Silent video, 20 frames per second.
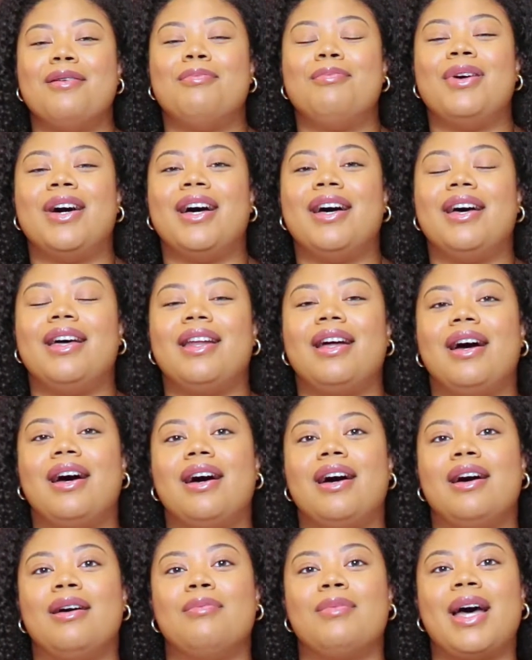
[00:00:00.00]
But
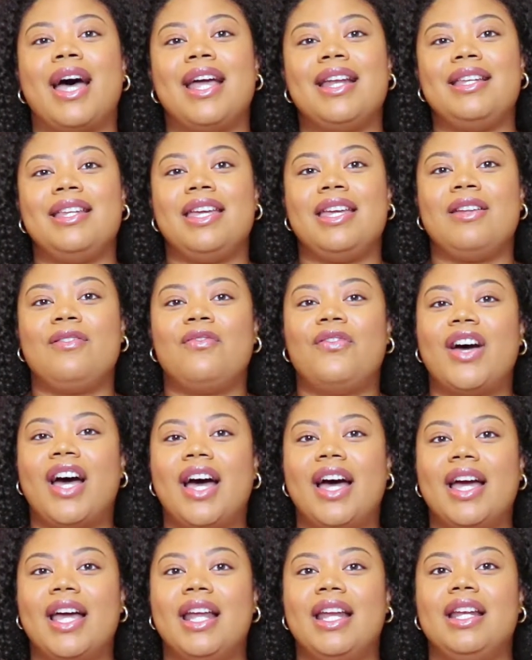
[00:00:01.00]
I did
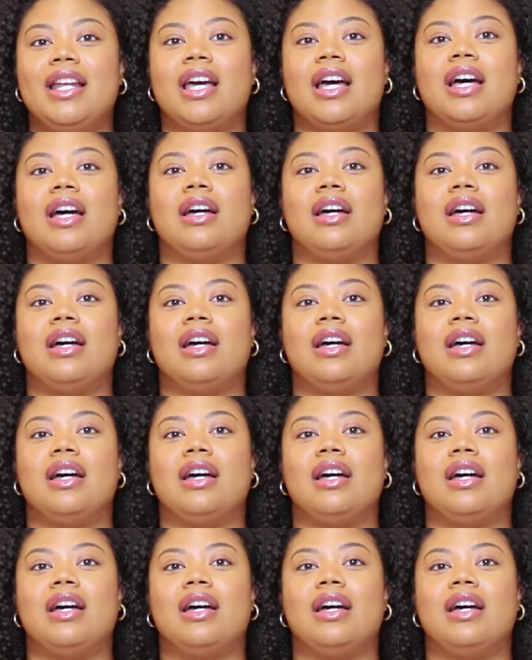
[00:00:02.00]
find